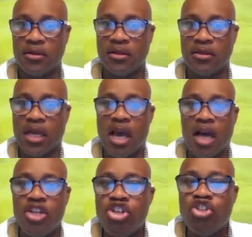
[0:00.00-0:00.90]
So
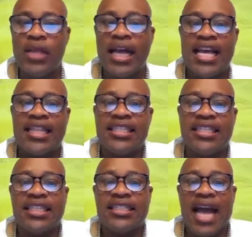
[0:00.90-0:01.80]
how do you do that? This
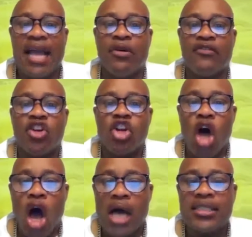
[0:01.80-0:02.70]
is the type of
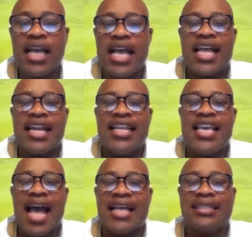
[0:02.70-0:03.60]
loss that
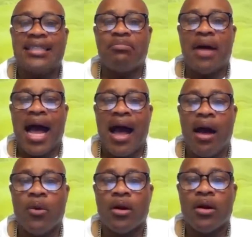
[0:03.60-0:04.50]
he has the
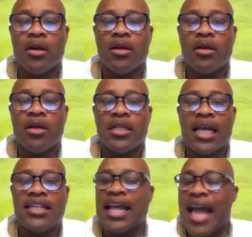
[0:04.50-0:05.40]
power,
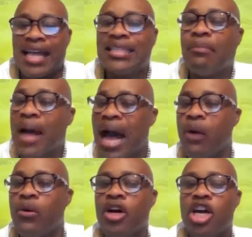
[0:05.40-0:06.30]
that has the
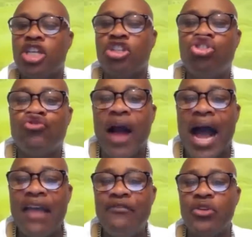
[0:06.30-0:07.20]
power to
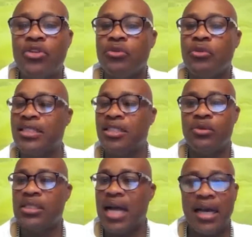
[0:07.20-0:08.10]
drive you to be
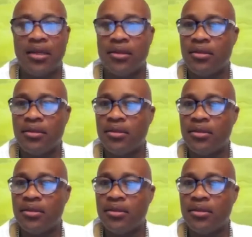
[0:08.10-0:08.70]
suicidal.